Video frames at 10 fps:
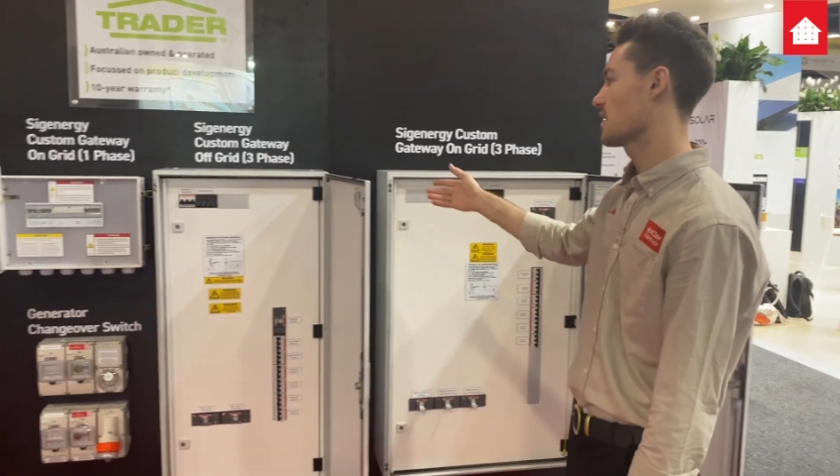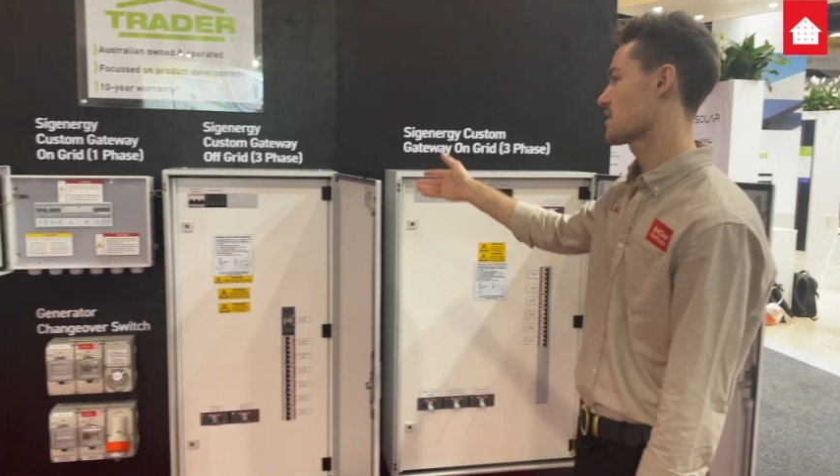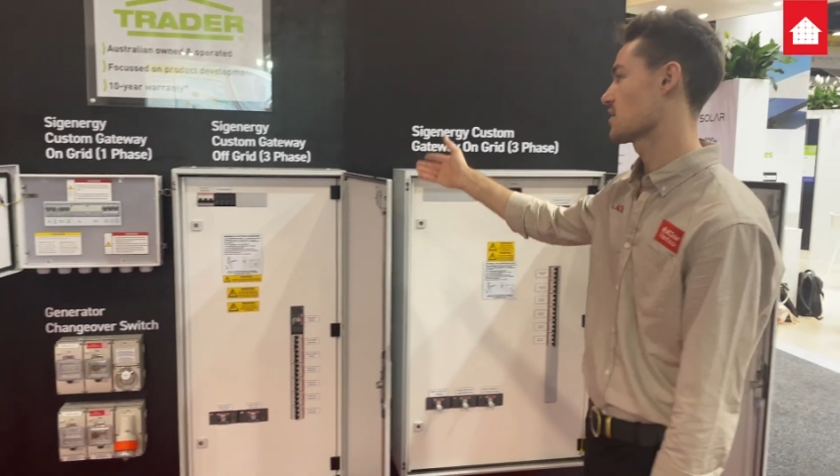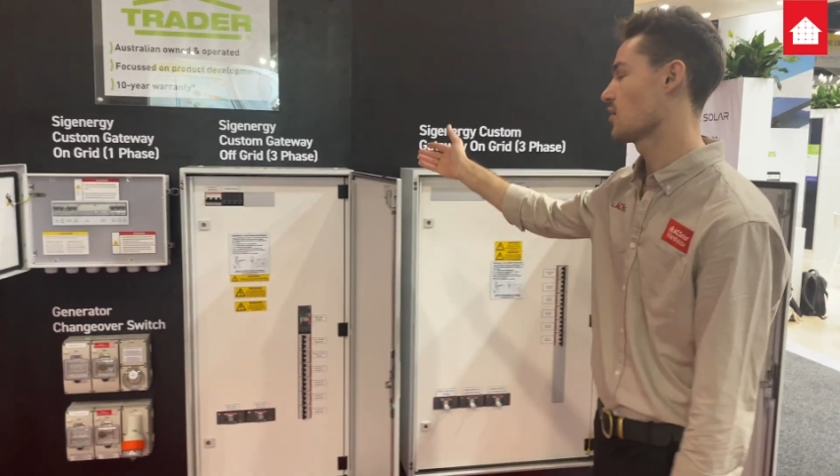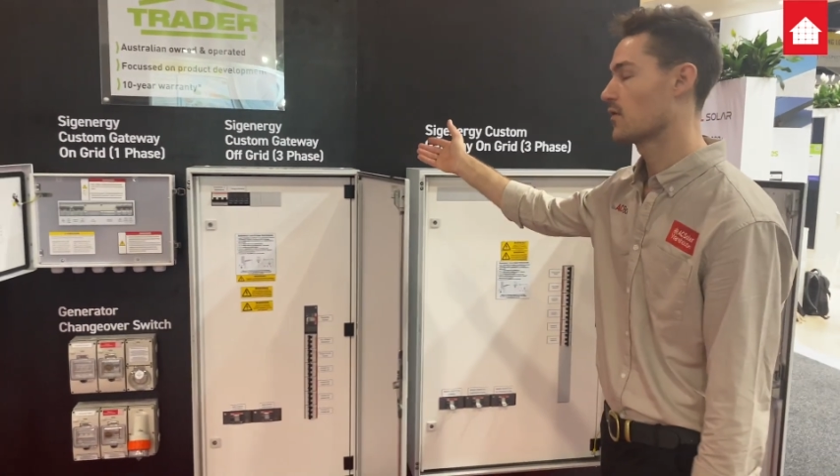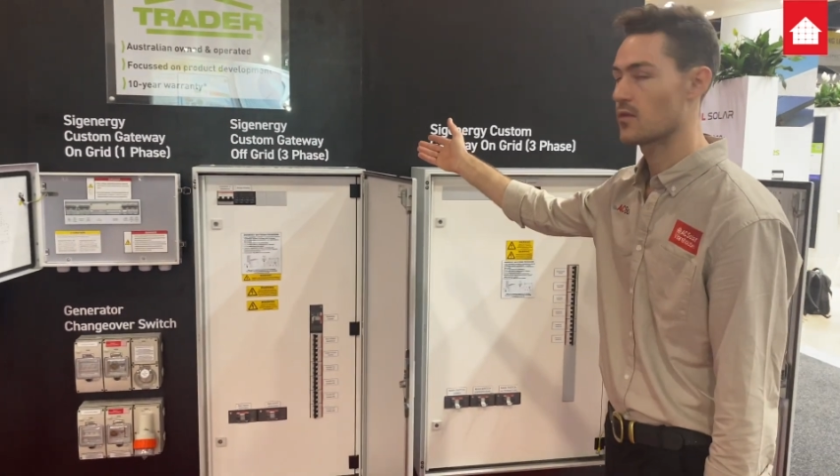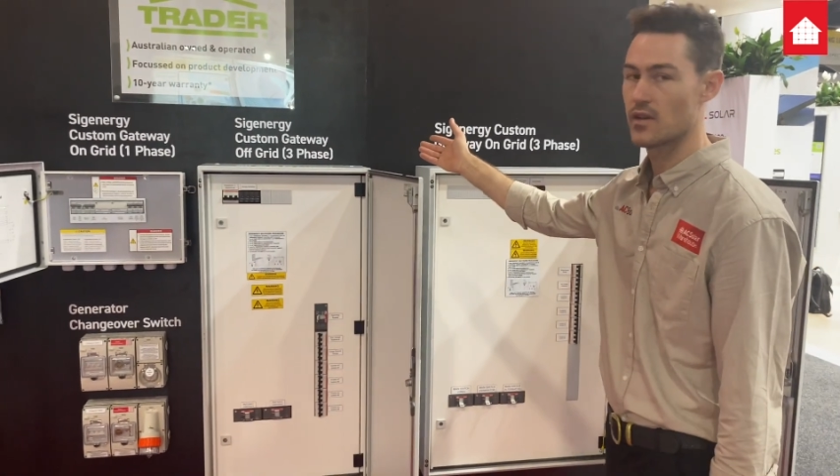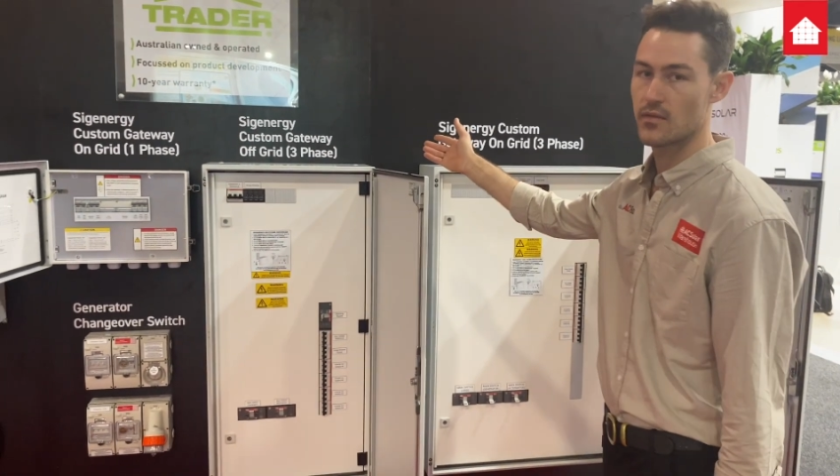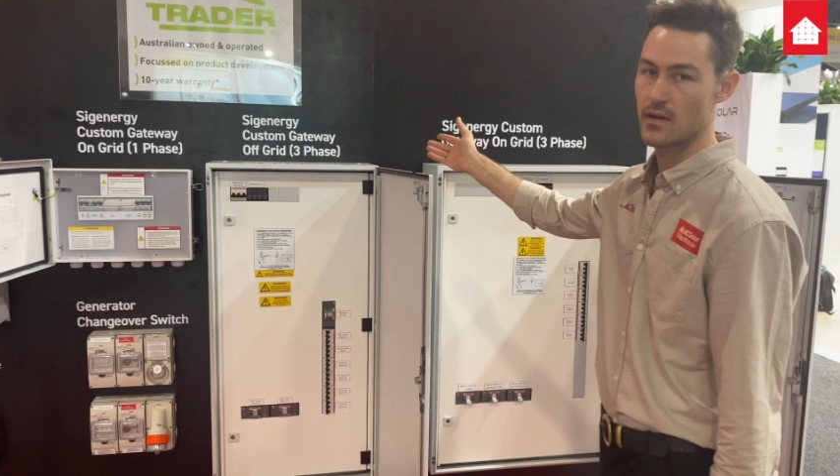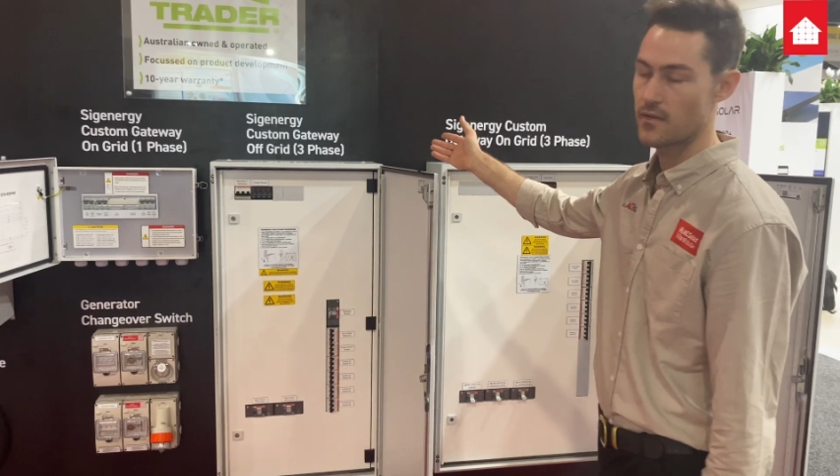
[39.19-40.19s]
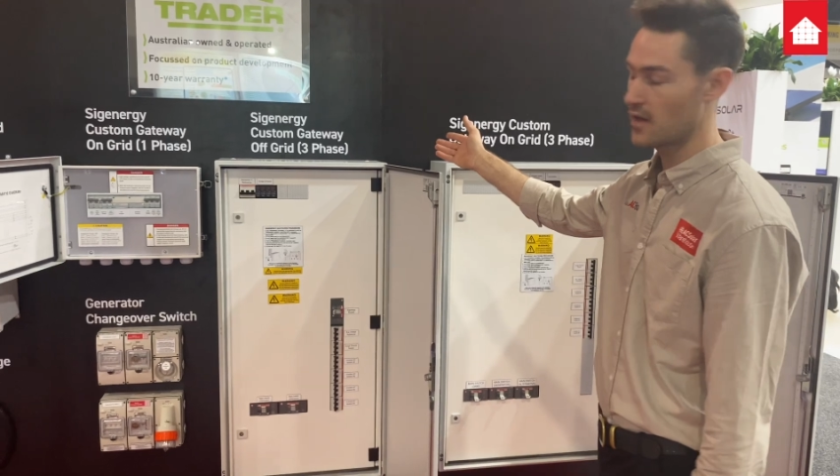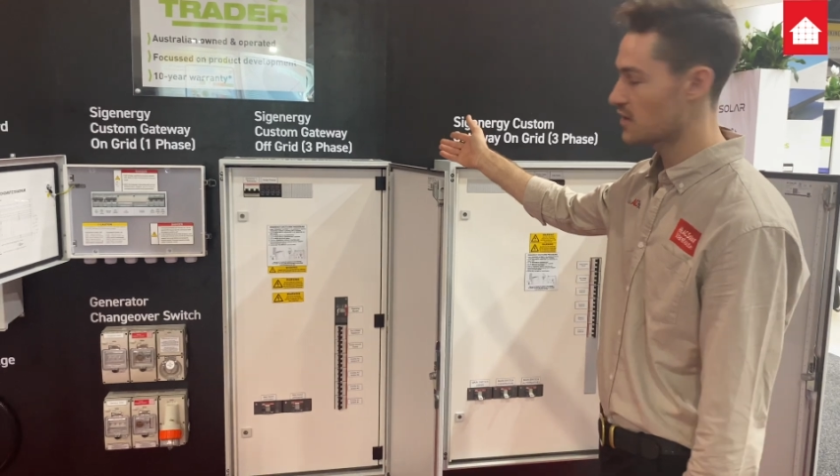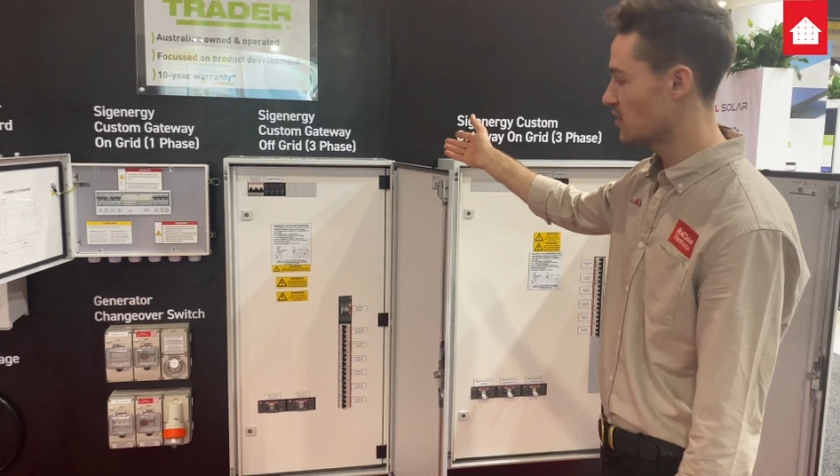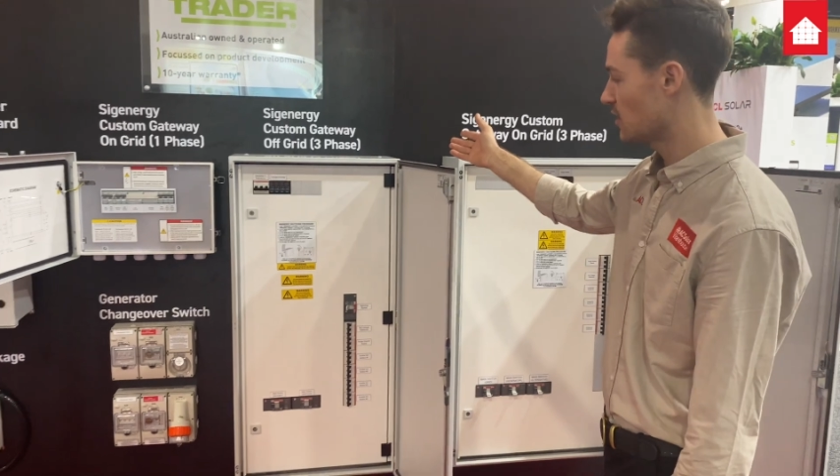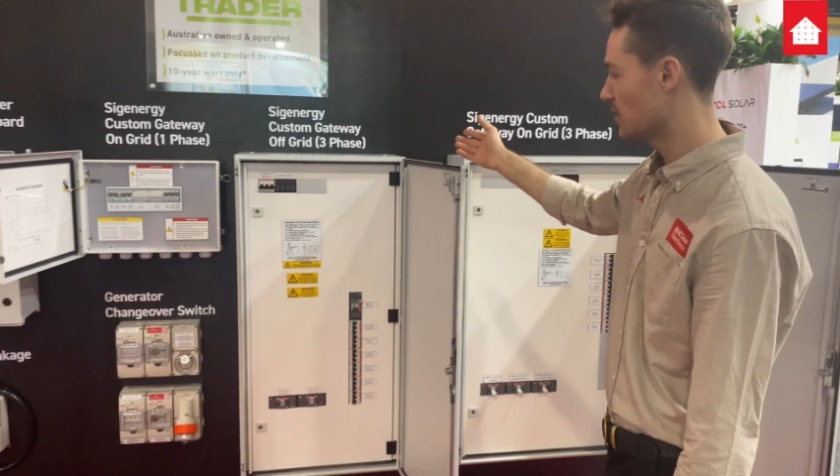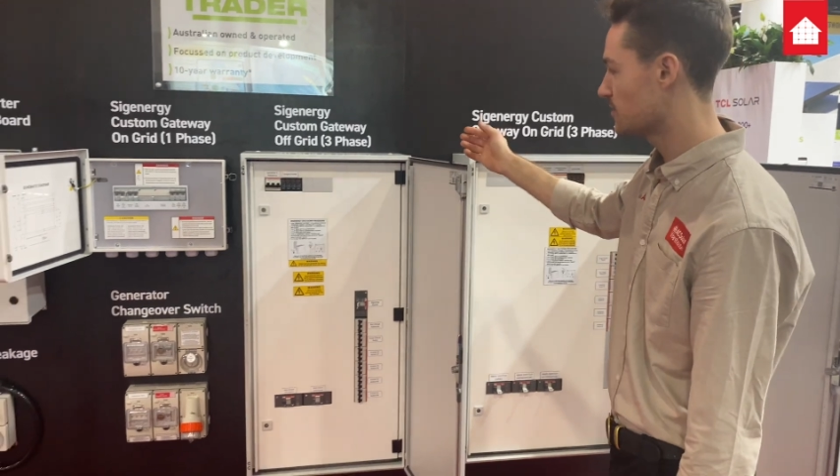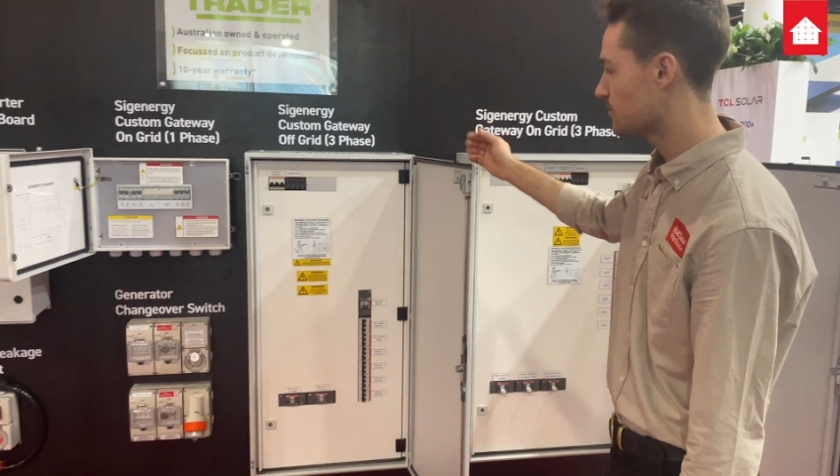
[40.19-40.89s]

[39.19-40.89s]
This is an off-grid 3-phase unit.